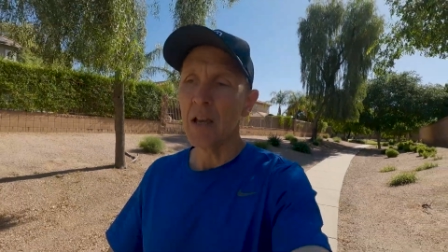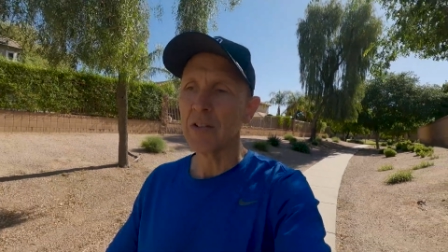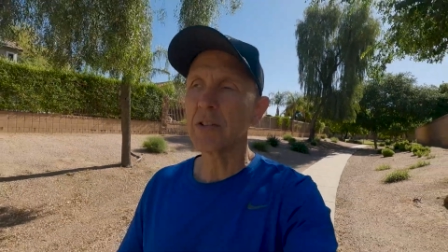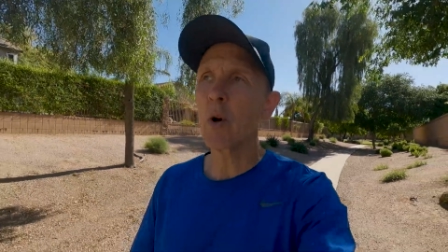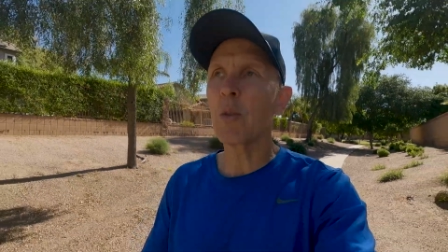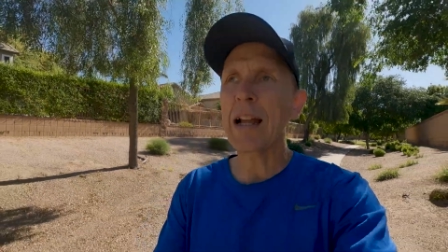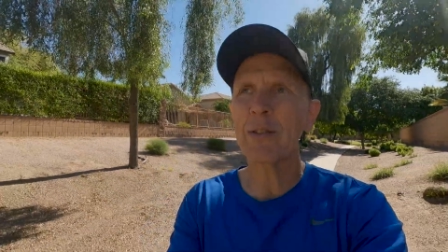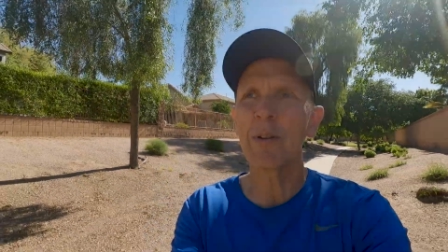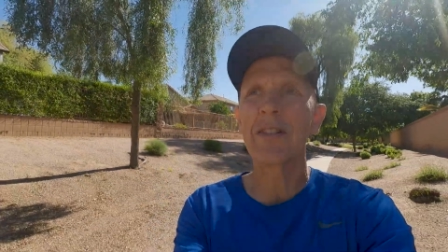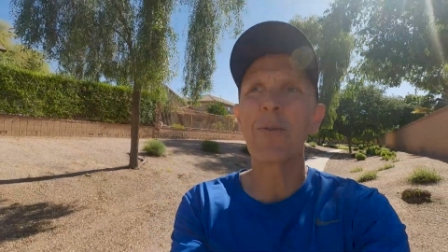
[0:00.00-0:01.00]
So
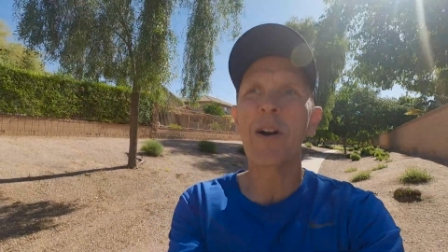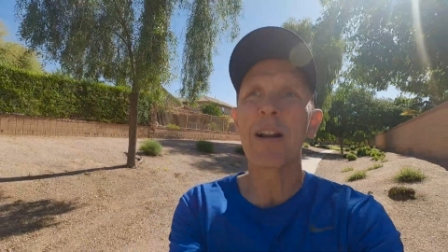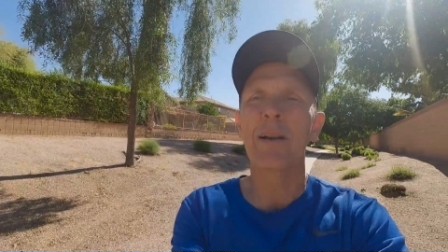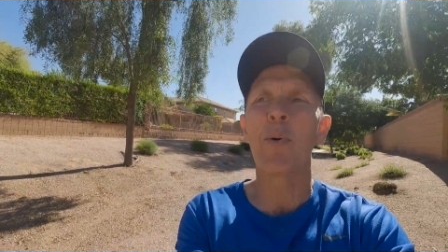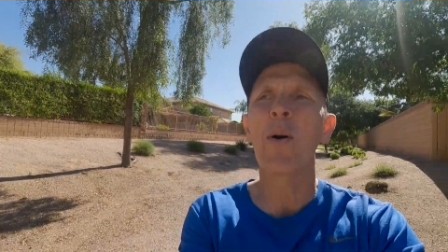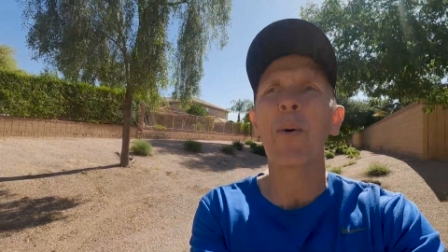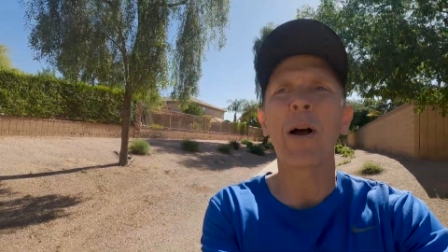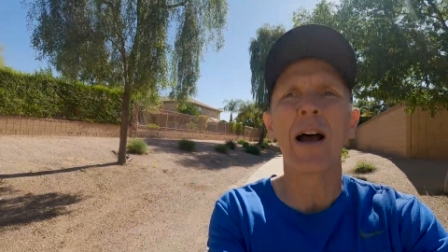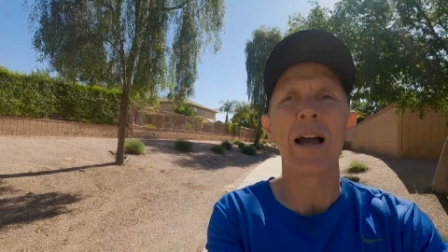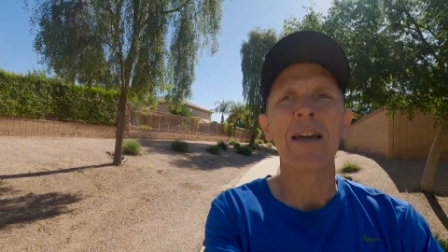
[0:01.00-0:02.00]
that's the reason I wanted to po
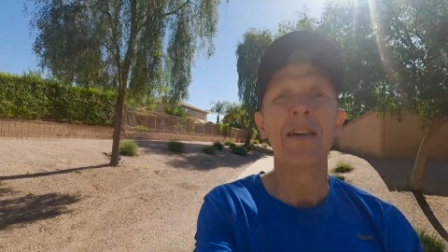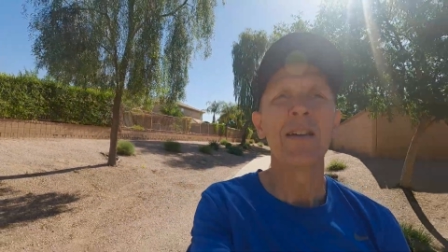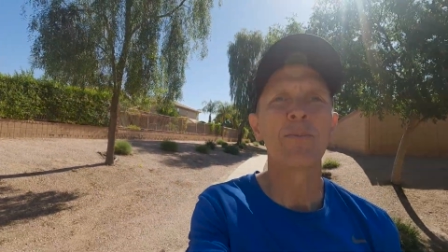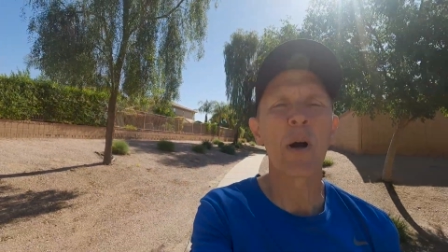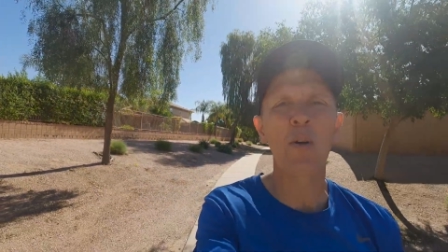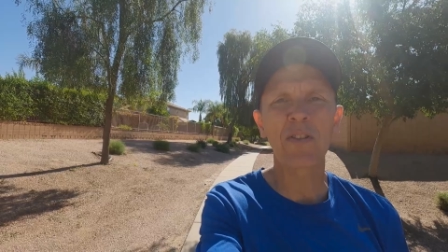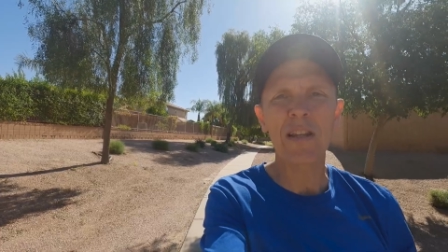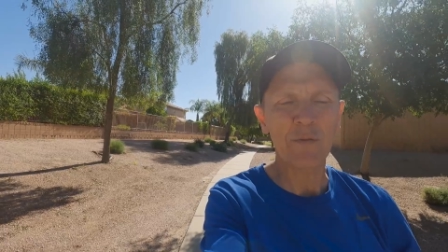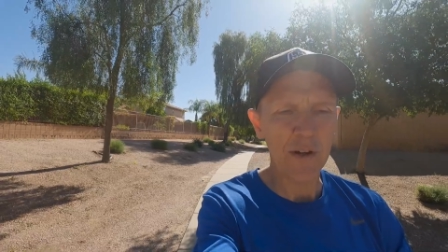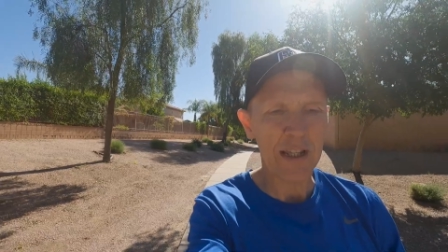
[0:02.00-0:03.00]
uh, post
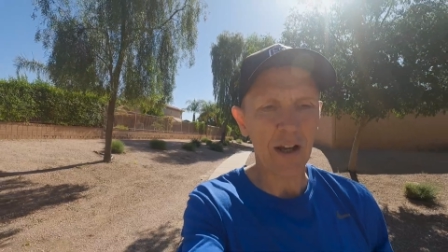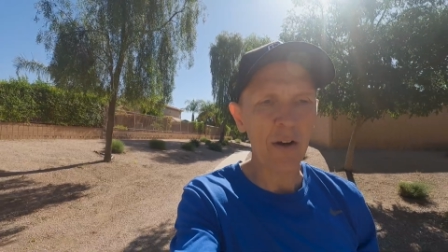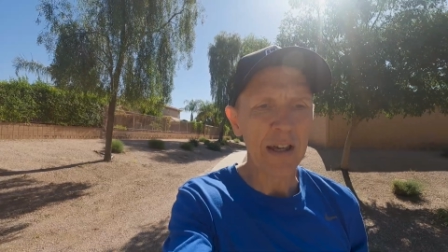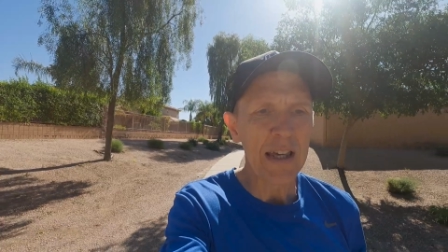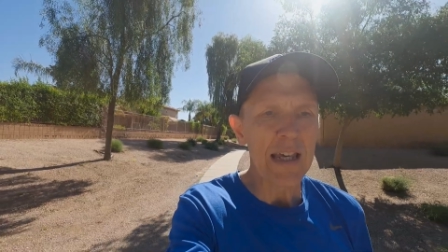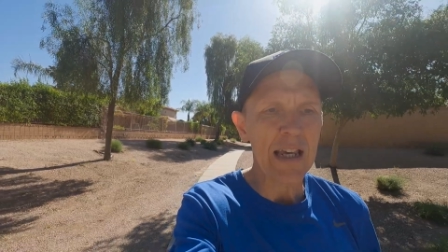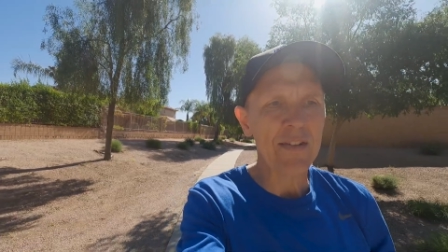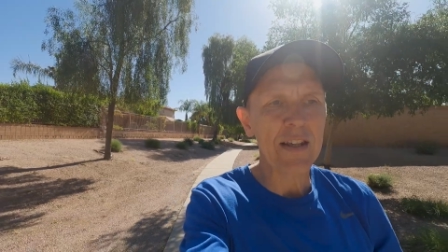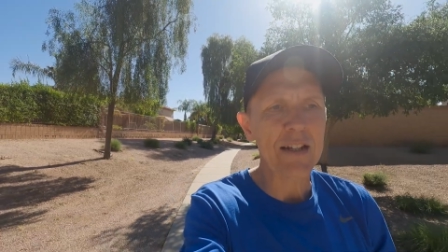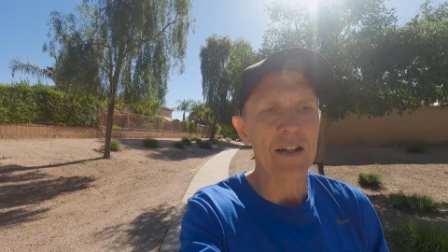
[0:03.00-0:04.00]
this video,
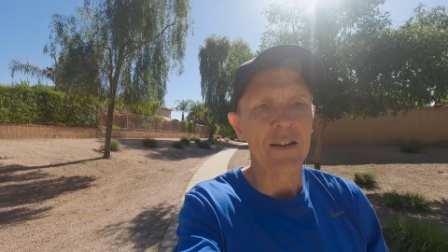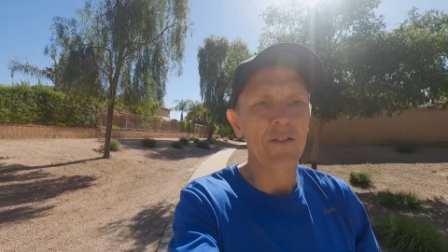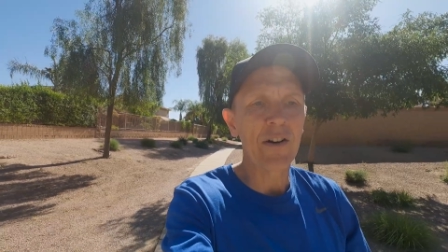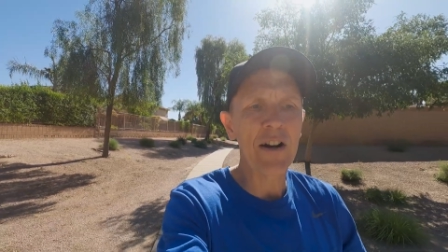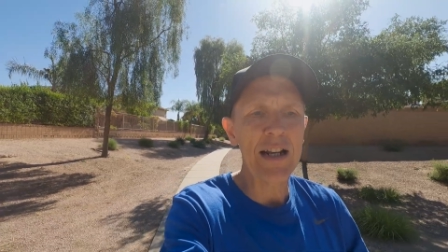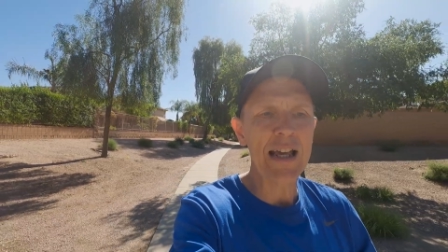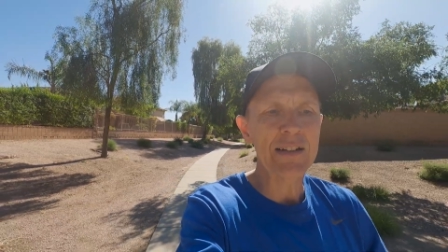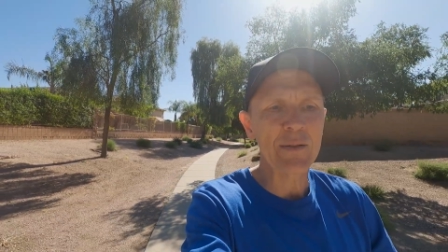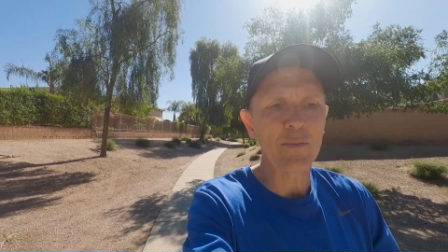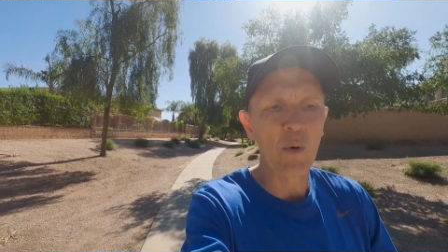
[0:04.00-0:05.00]
is that the very
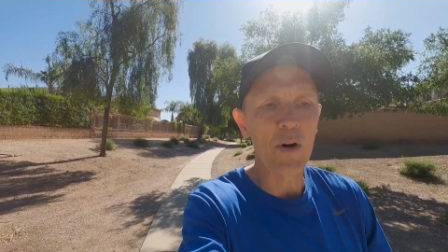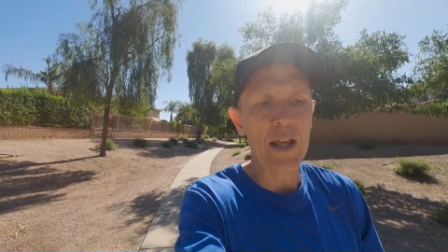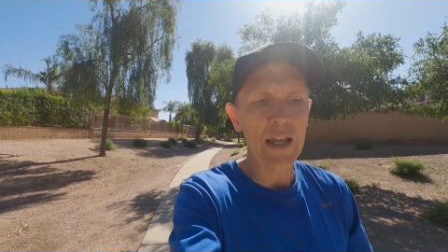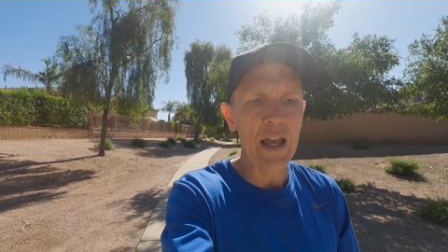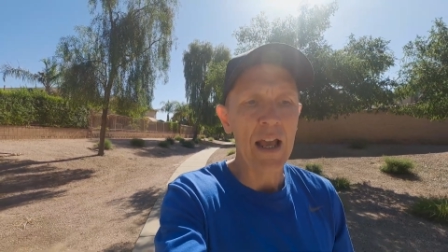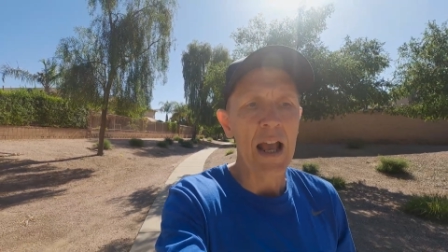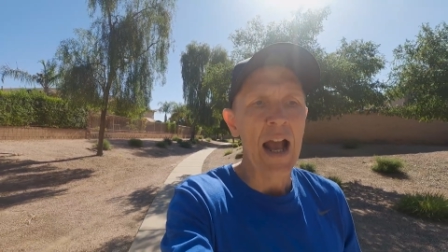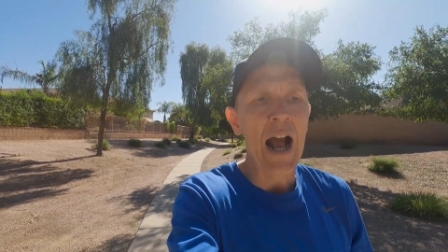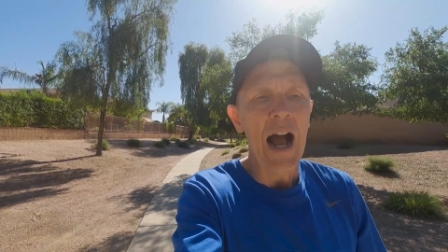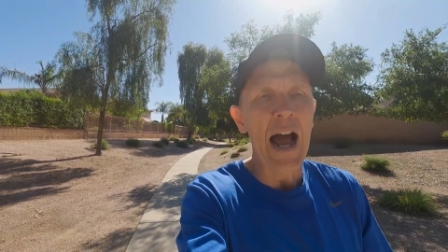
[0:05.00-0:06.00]
next morning,
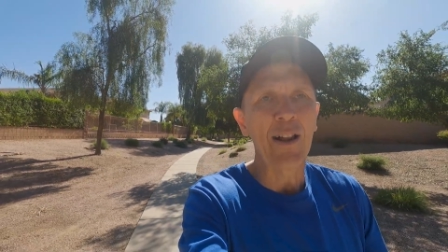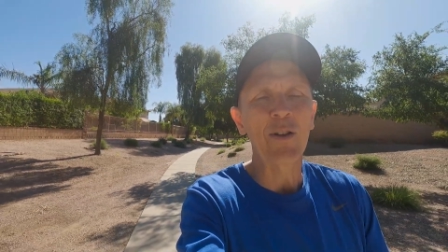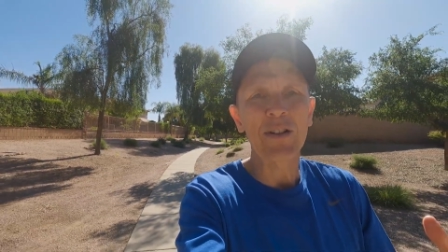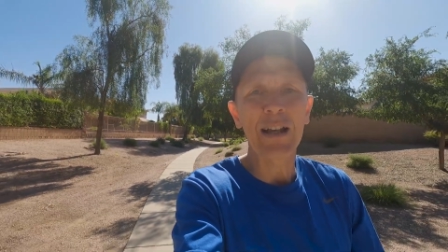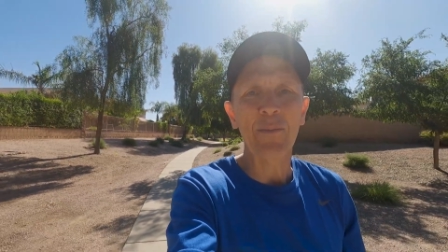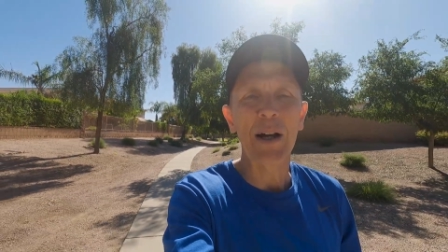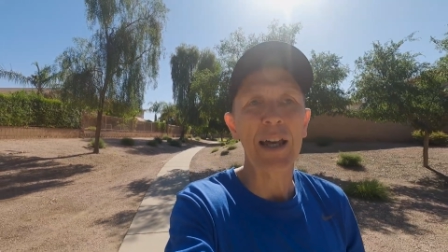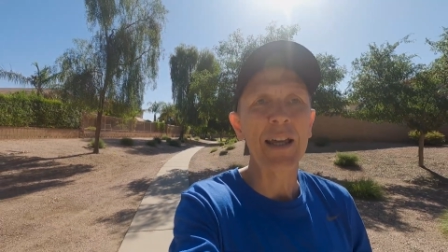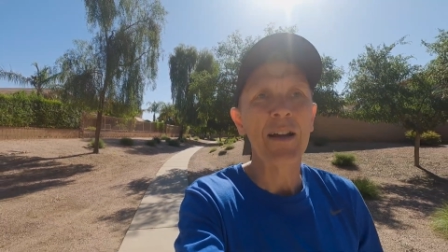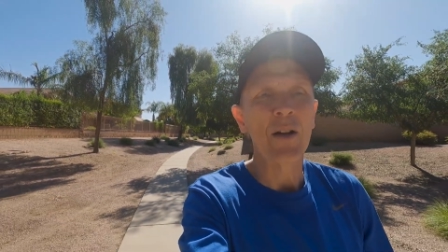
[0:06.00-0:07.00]
I looked at
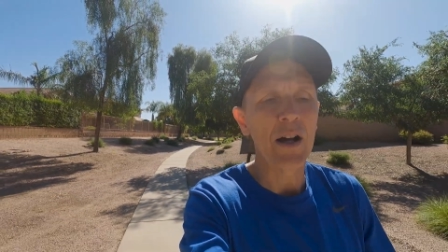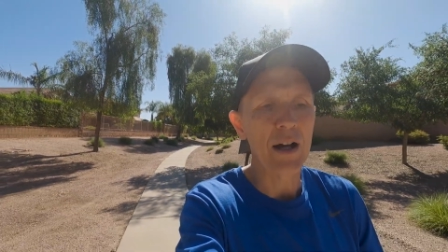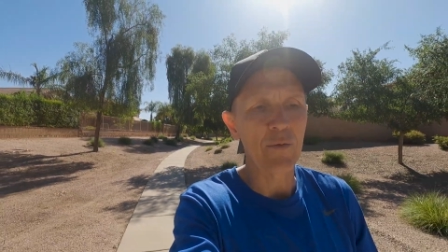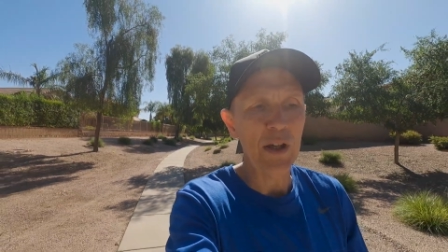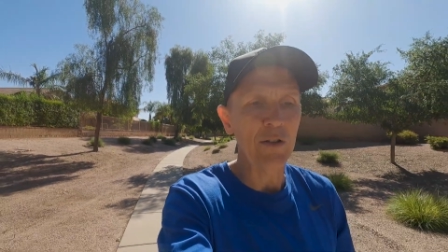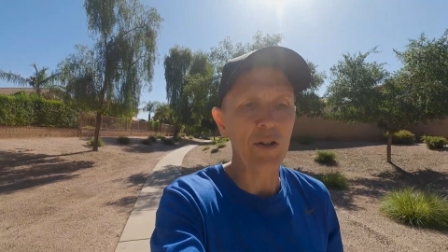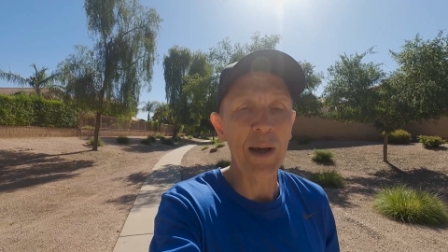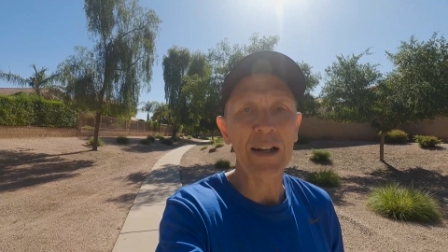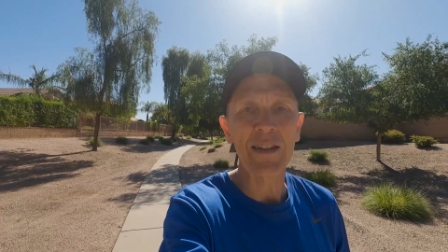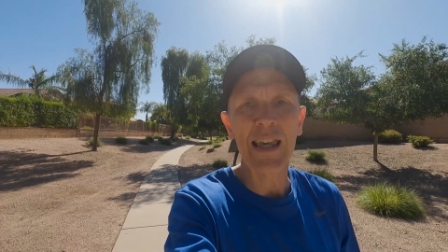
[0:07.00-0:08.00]
my uh, V O two
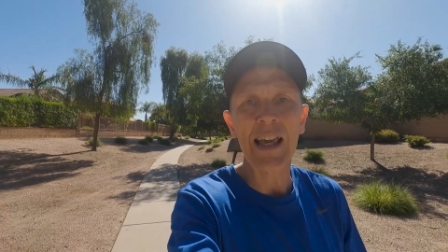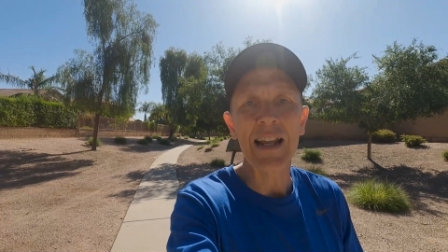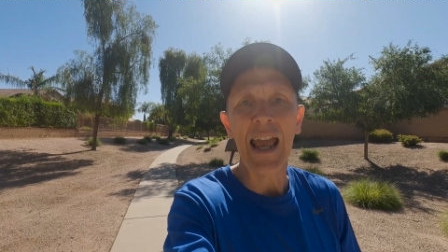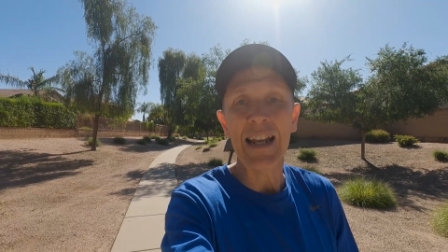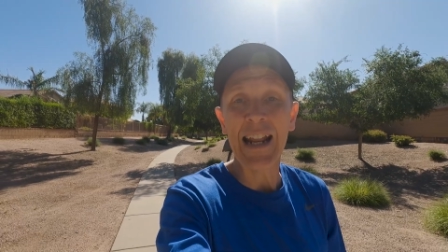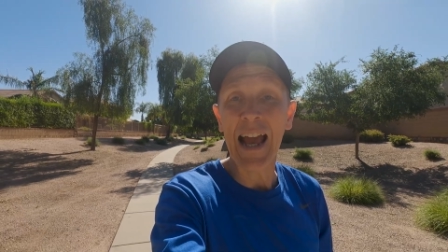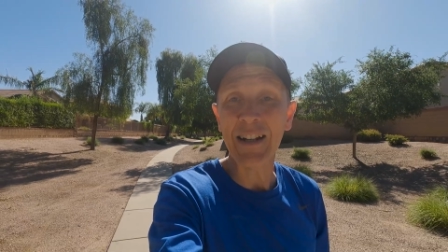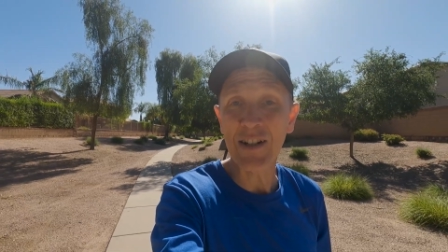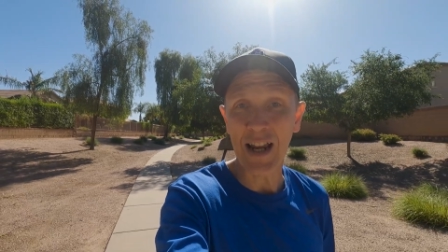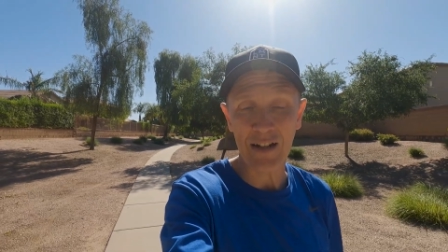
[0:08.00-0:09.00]
max again, and it
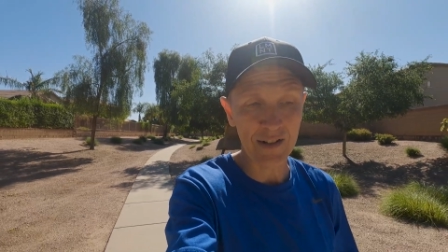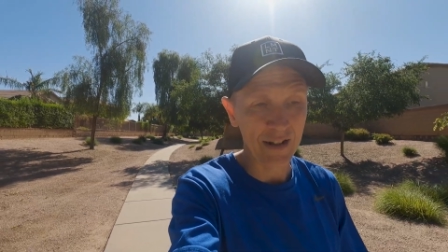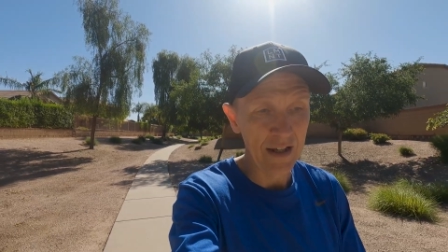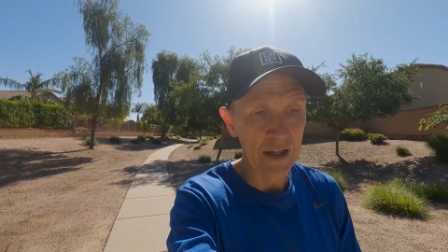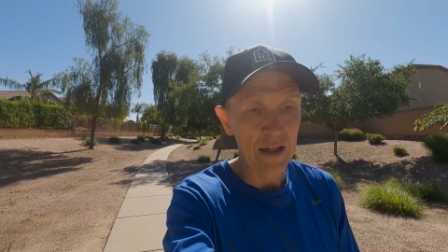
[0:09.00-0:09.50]
had changed.